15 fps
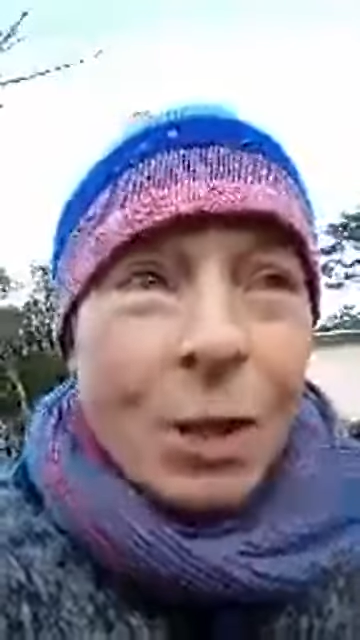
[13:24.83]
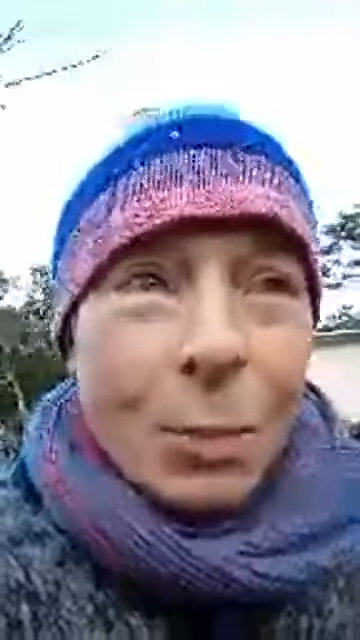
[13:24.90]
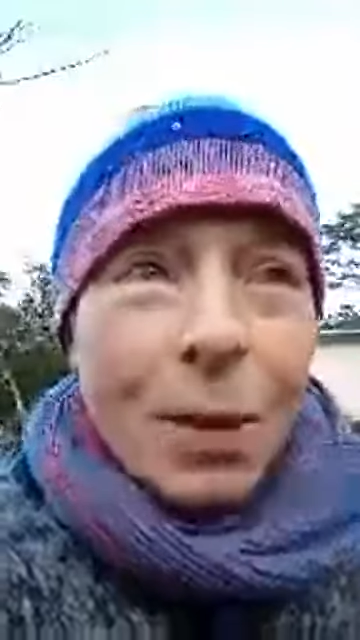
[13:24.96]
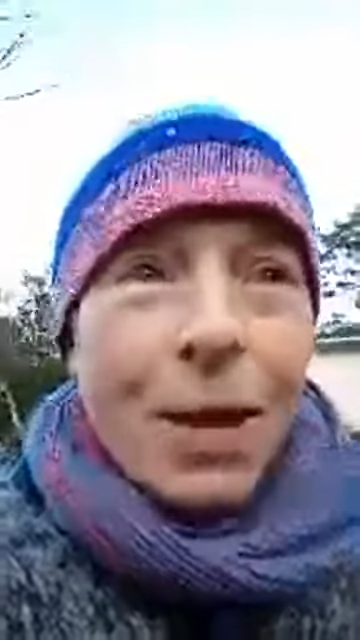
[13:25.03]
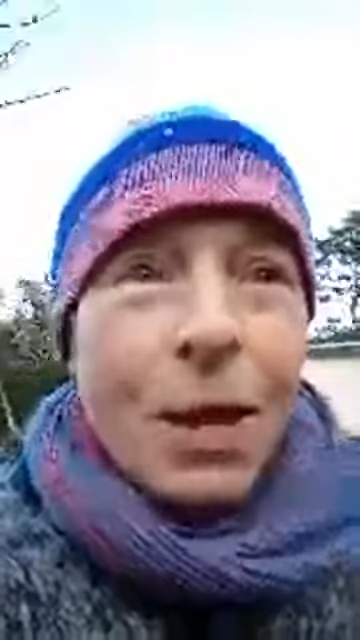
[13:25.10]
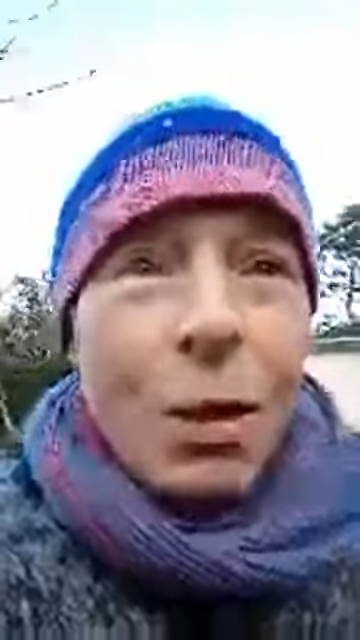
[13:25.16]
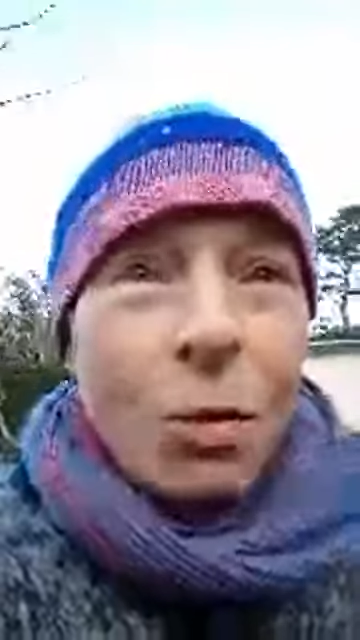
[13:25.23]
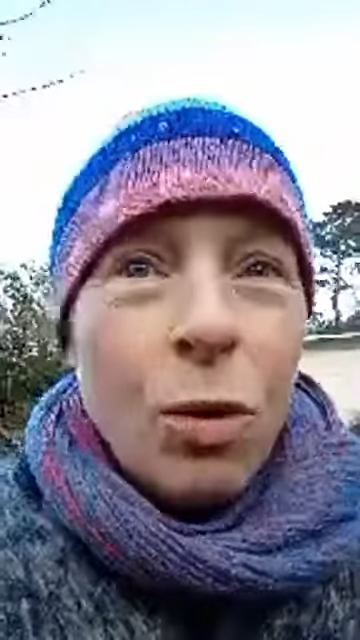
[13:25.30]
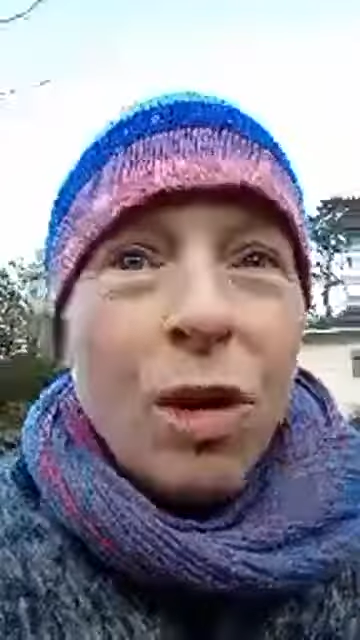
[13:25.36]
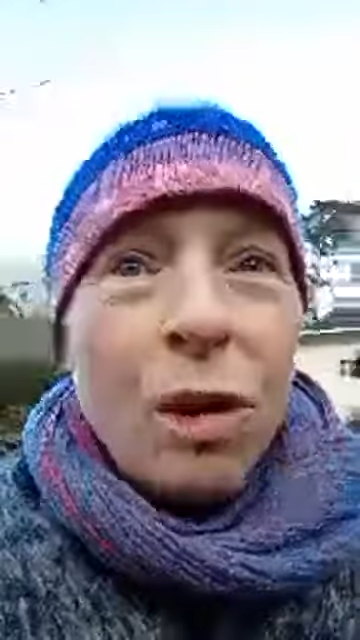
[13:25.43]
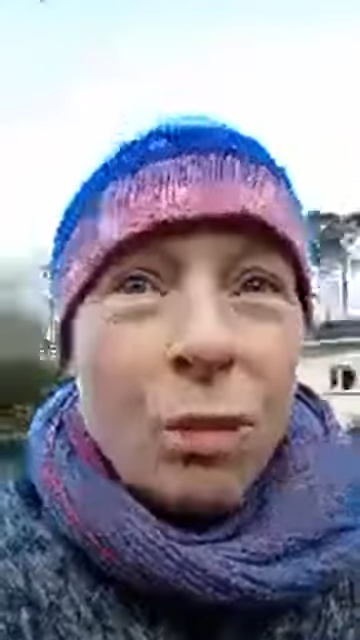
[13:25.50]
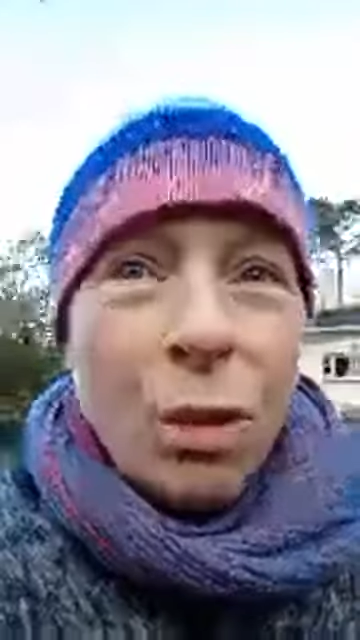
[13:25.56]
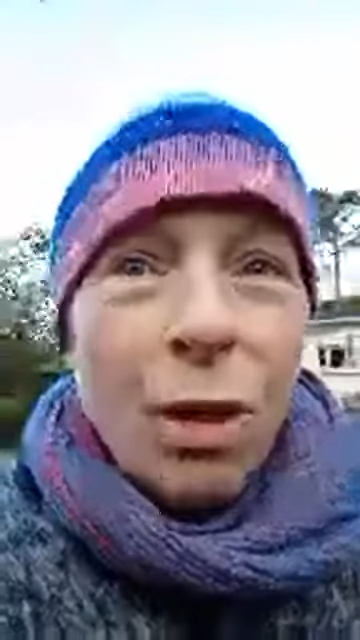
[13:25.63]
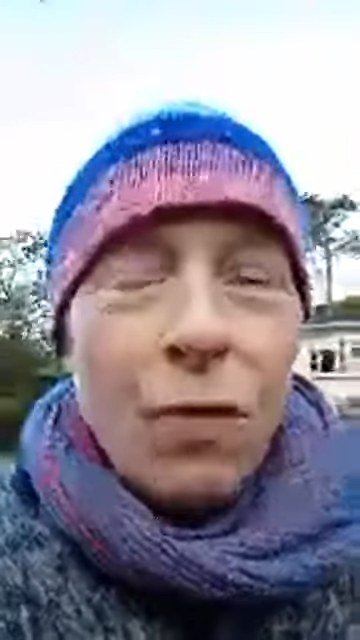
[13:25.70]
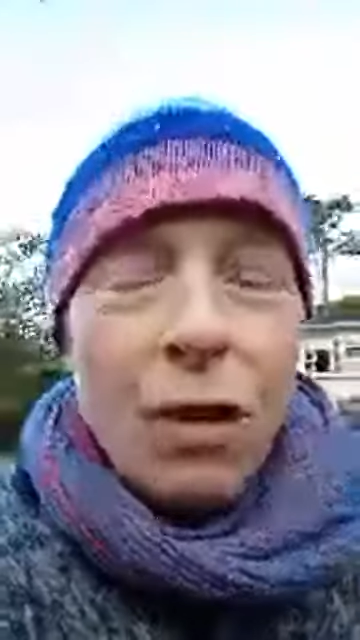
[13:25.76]
to be your air
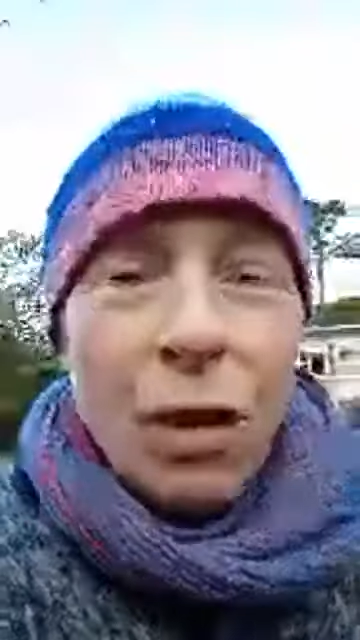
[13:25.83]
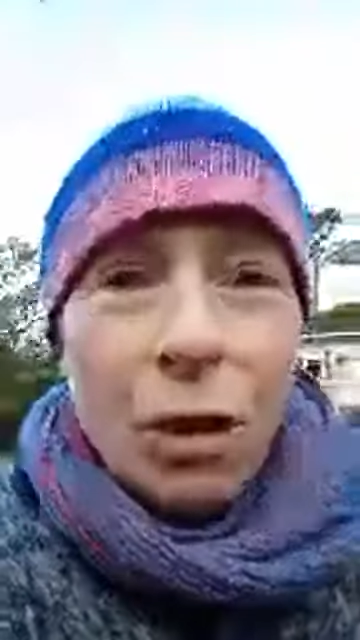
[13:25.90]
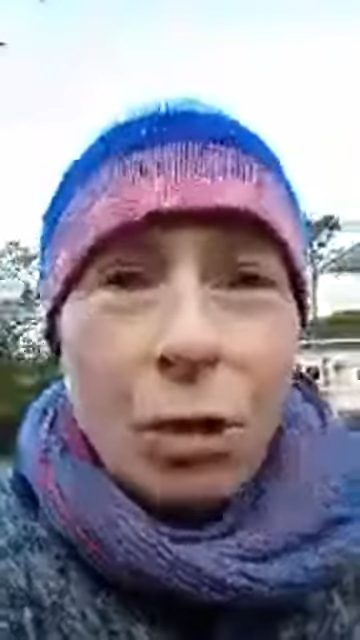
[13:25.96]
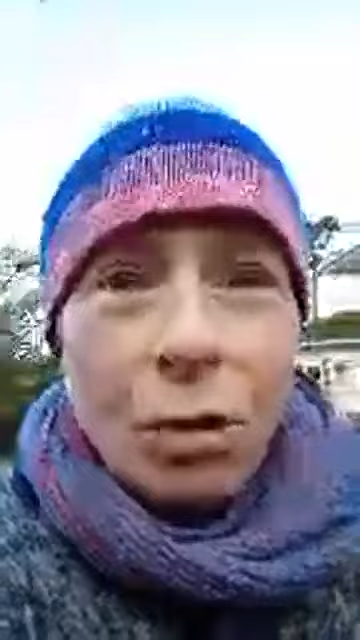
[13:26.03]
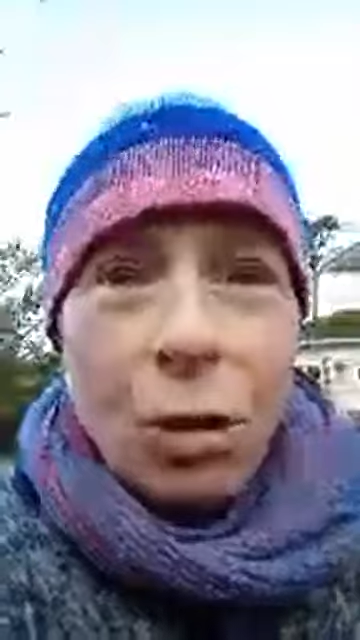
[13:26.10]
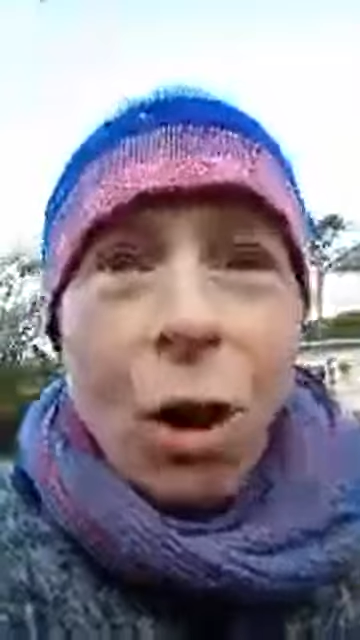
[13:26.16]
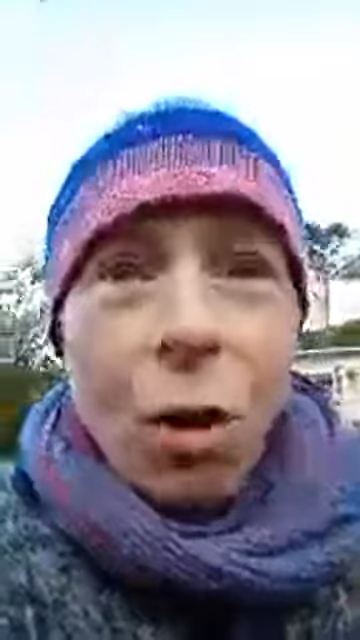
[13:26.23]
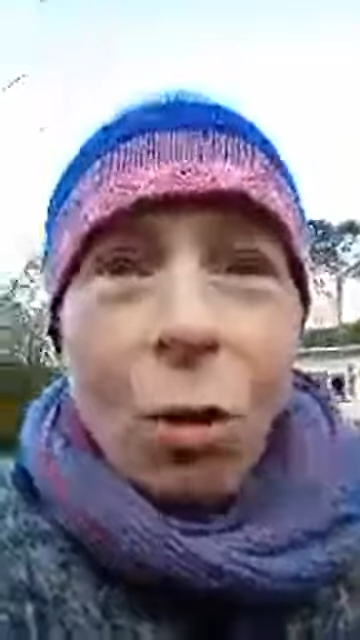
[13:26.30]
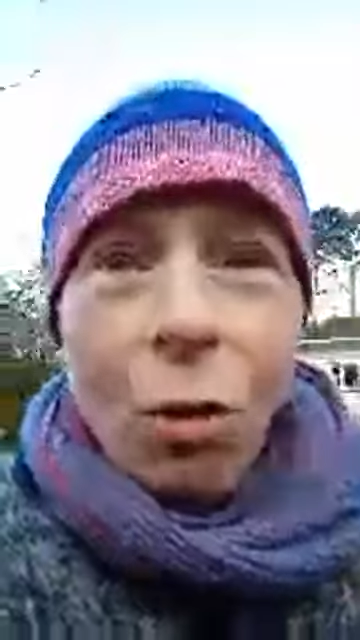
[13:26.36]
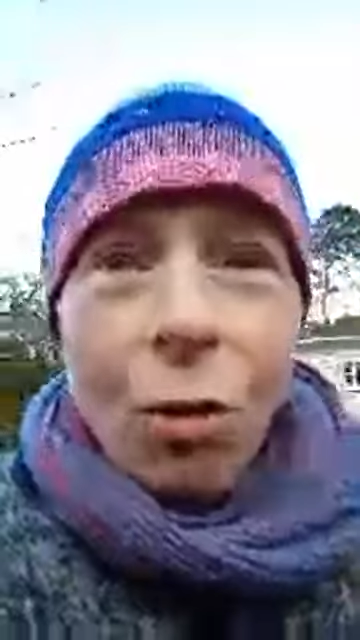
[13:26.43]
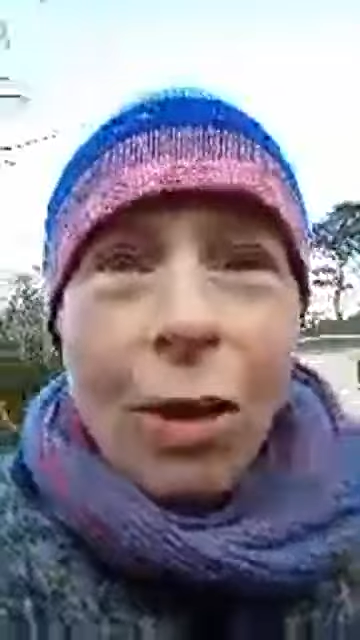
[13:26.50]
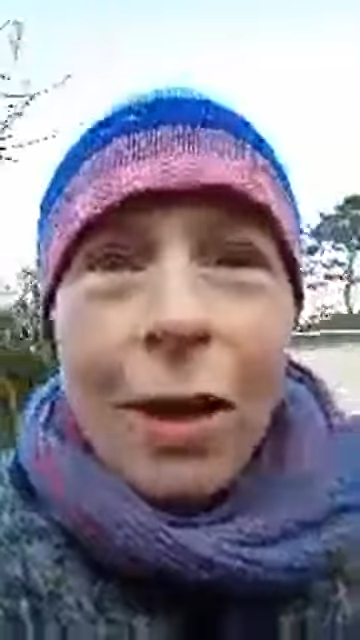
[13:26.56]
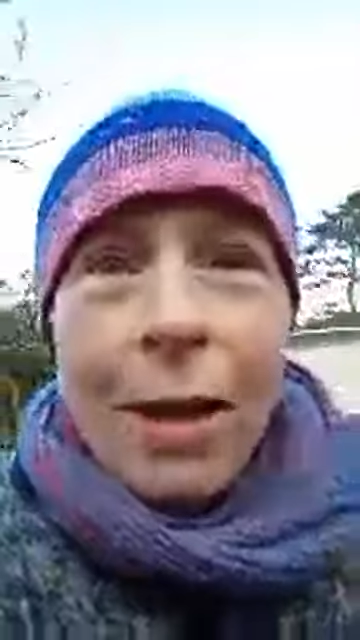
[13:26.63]
traffic control,